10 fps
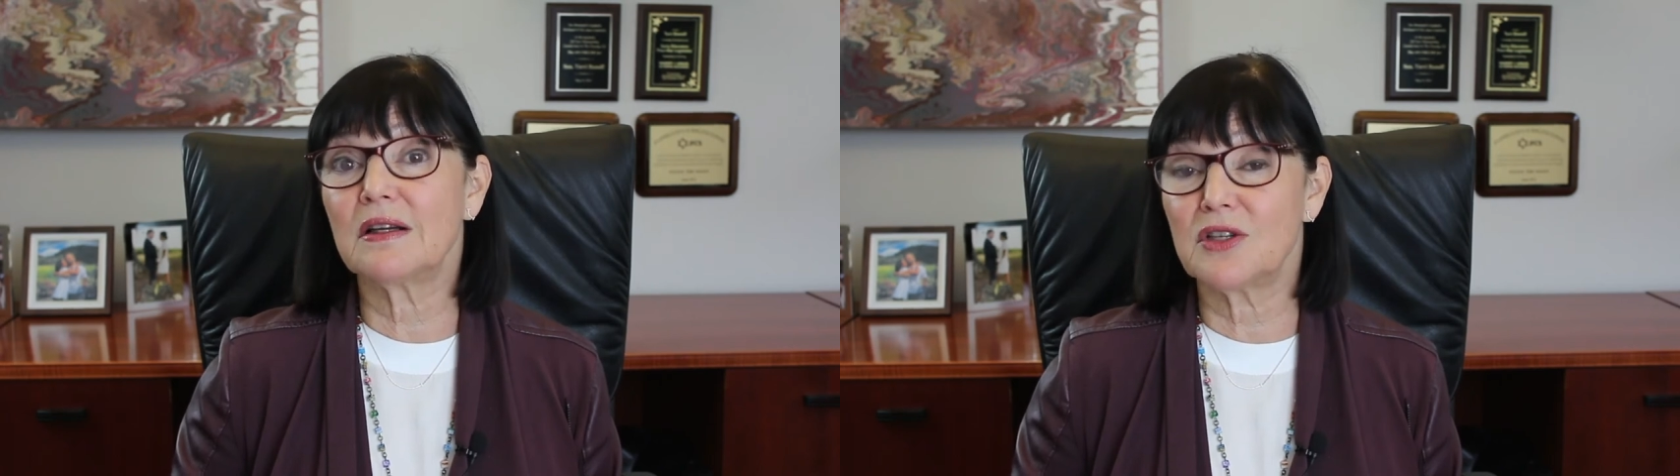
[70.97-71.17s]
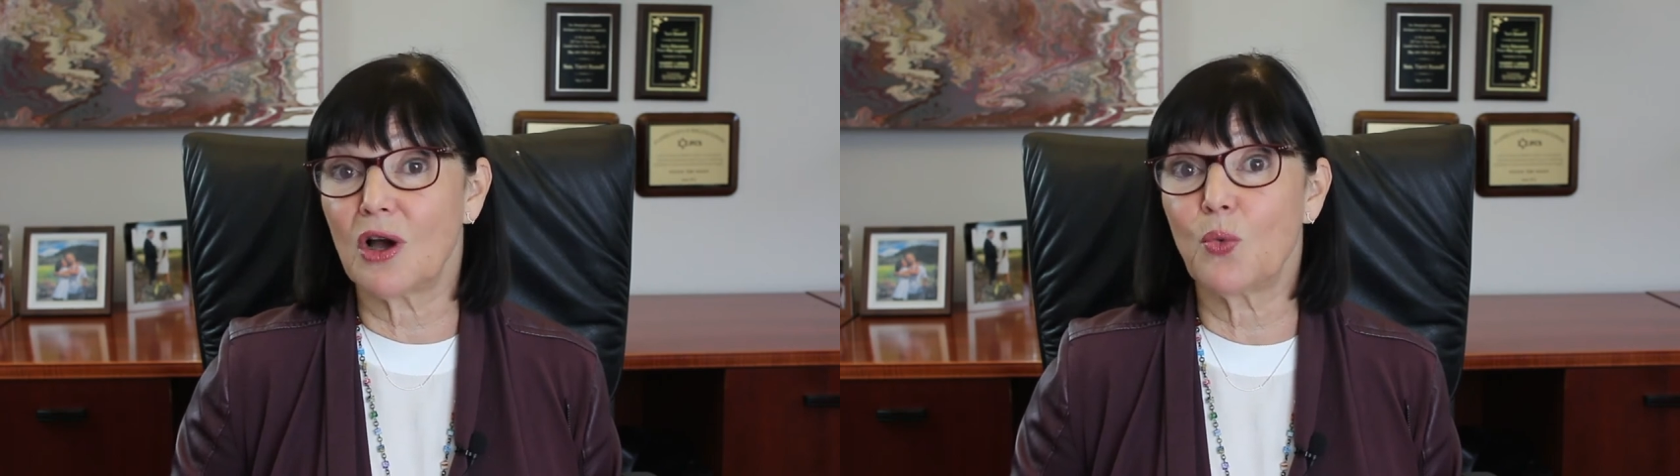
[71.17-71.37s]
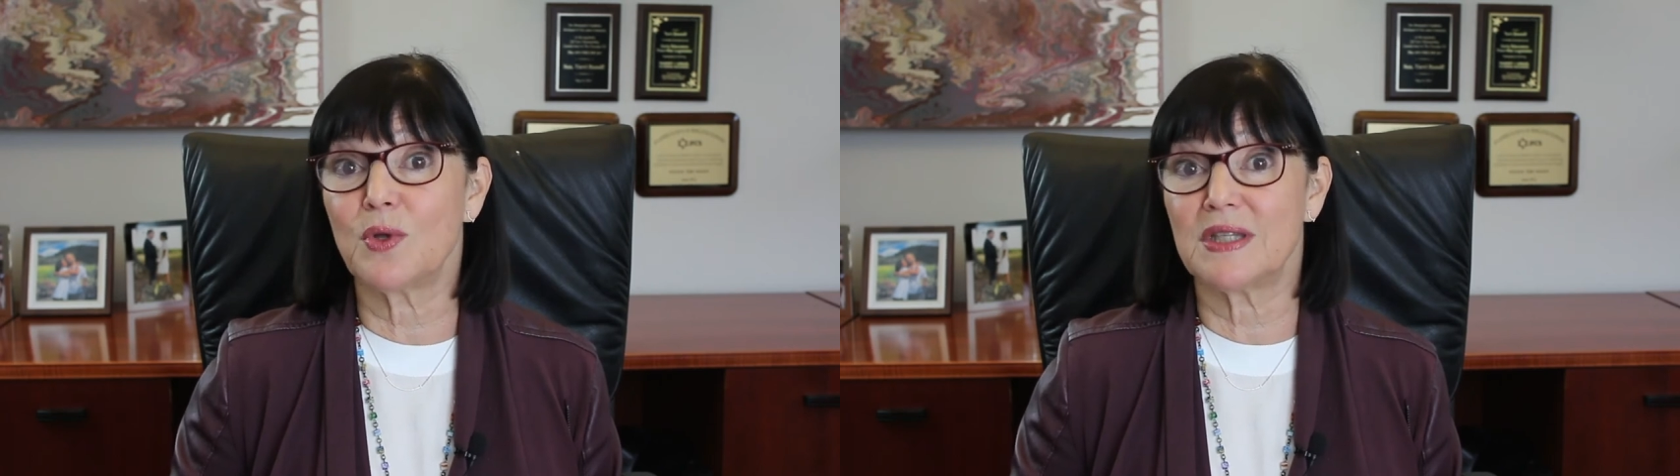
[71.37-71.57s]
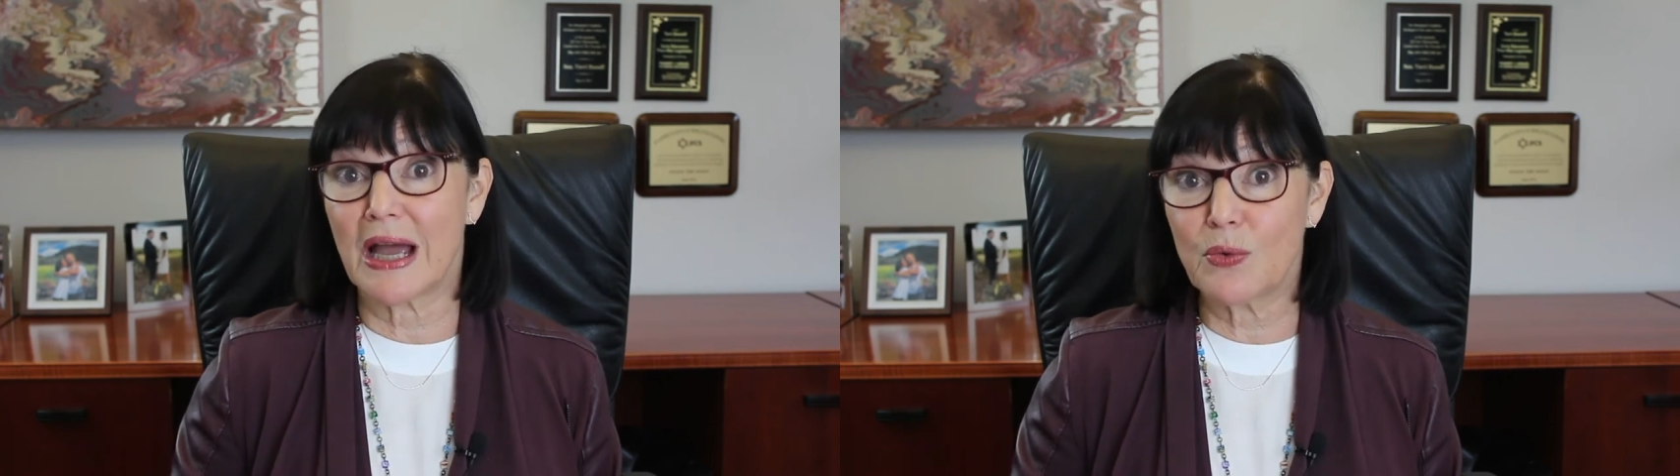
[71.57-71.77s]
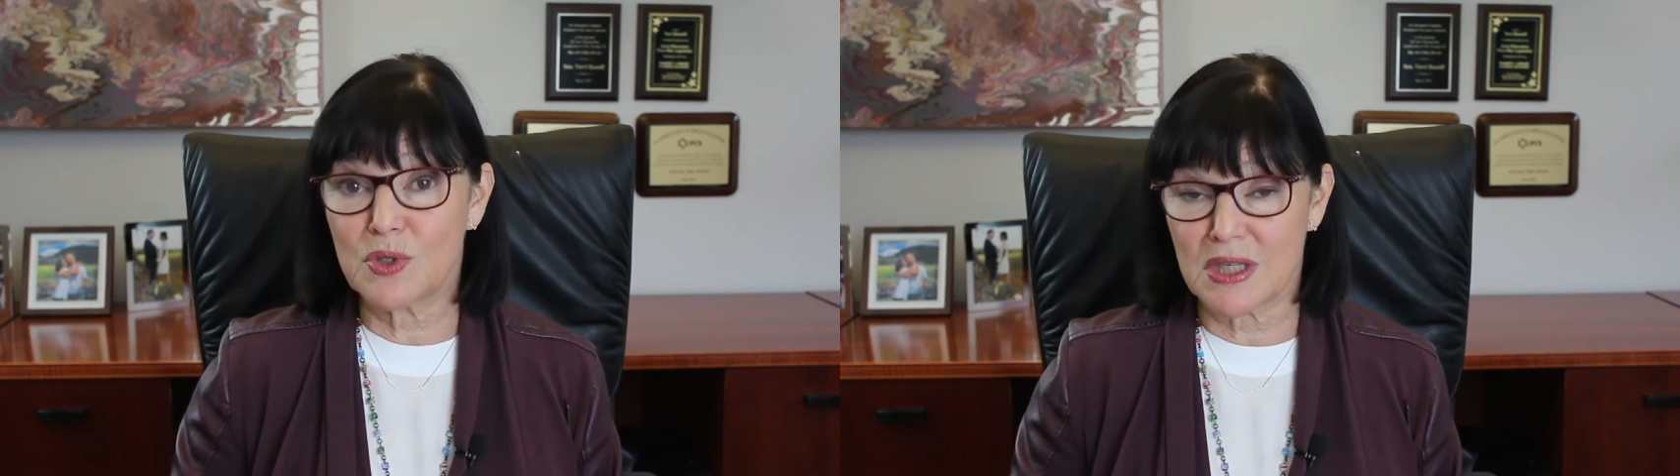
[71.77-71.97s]
adult with
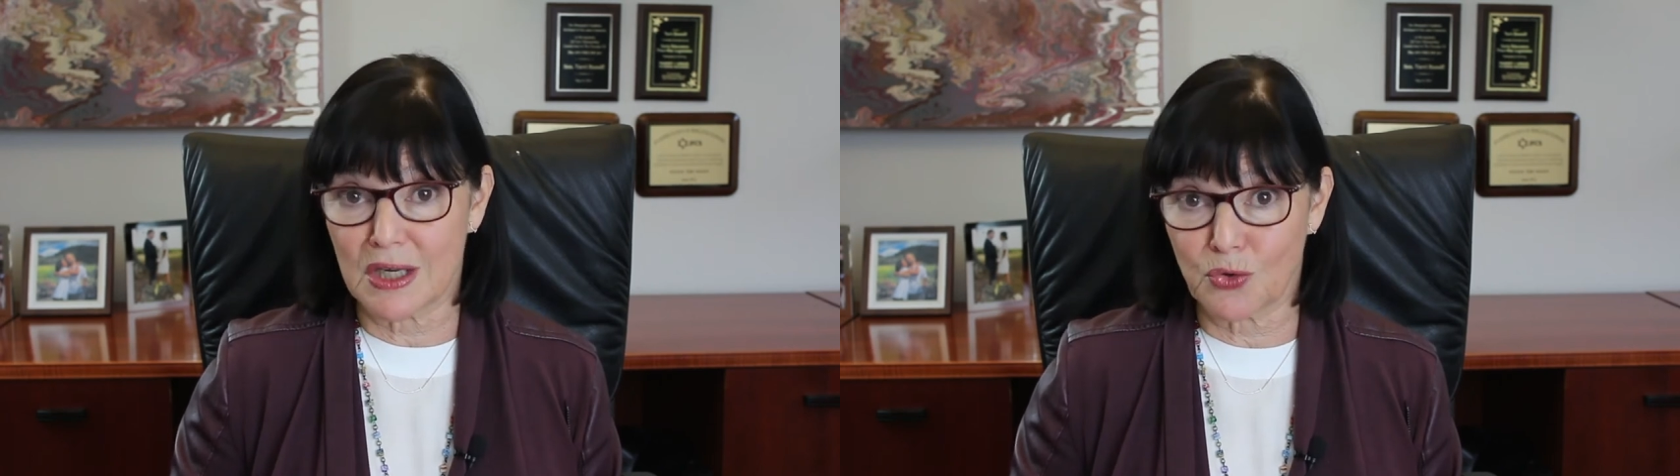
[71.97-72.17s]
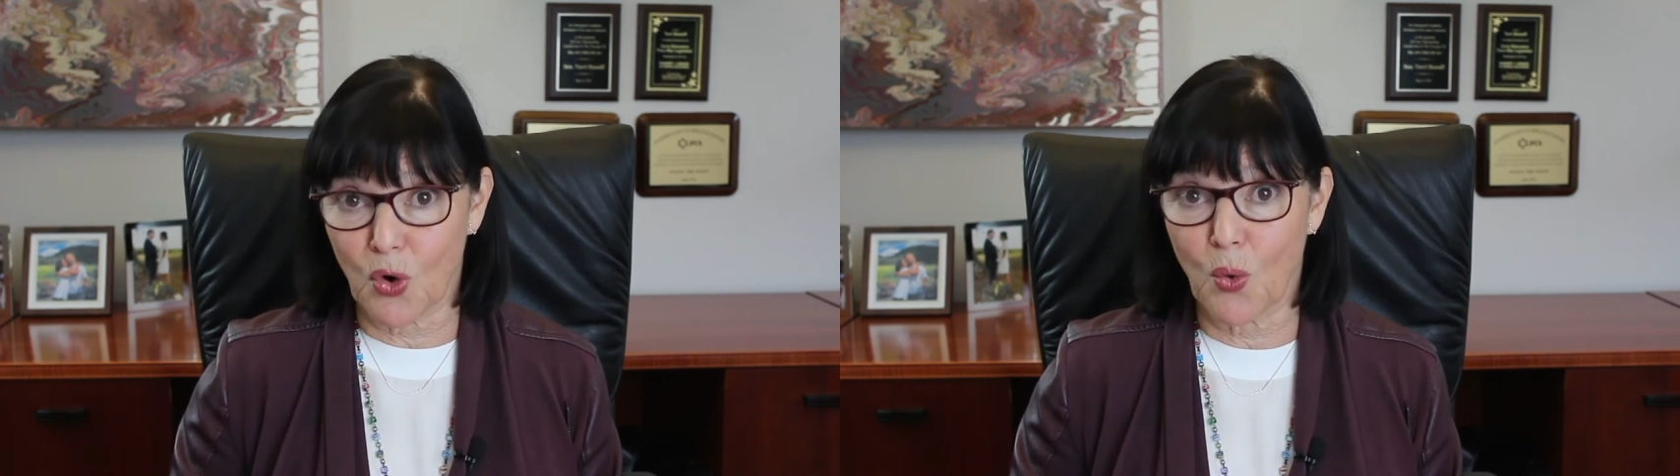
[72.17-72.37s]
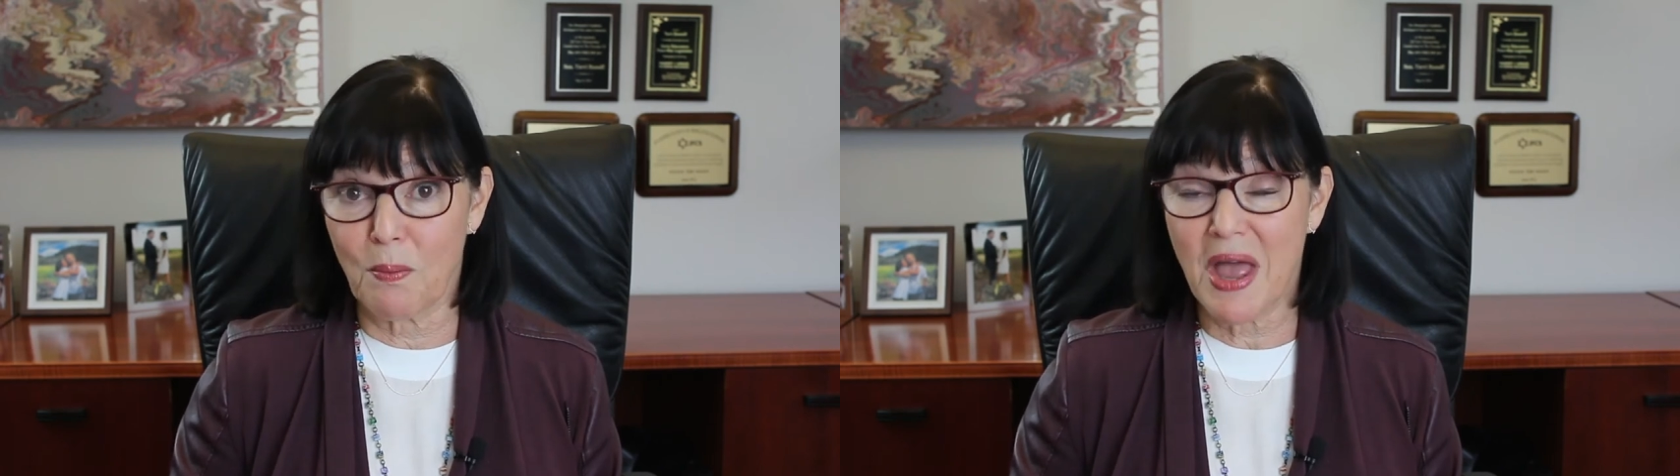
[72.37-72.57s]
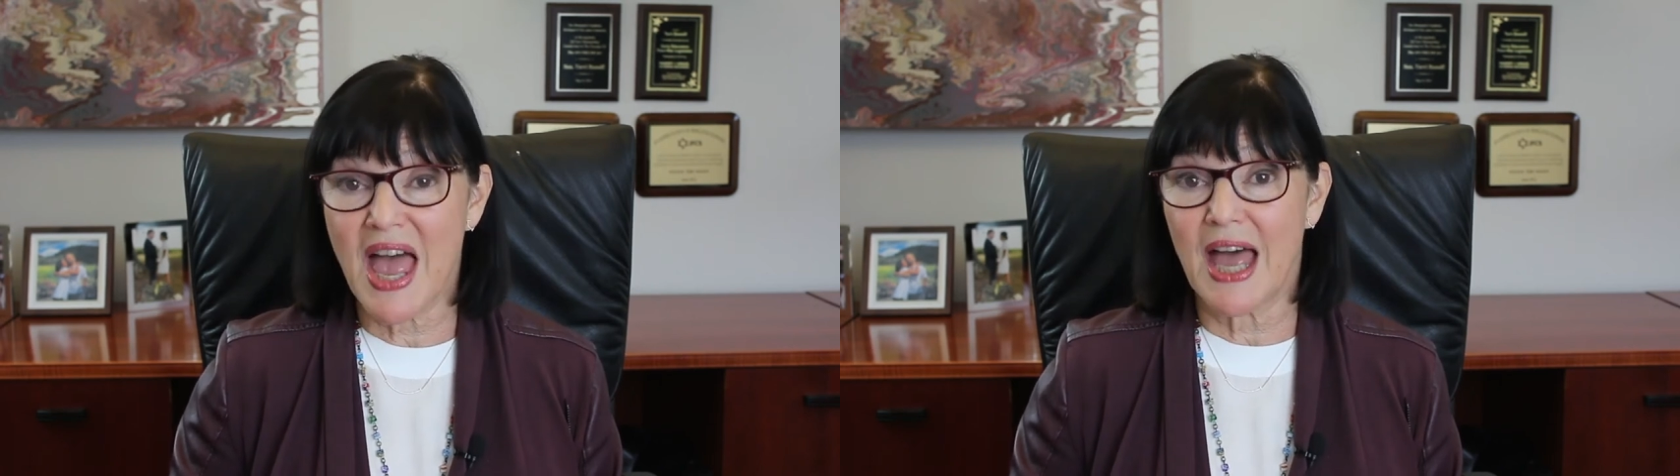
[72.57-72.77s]
Down syndrome,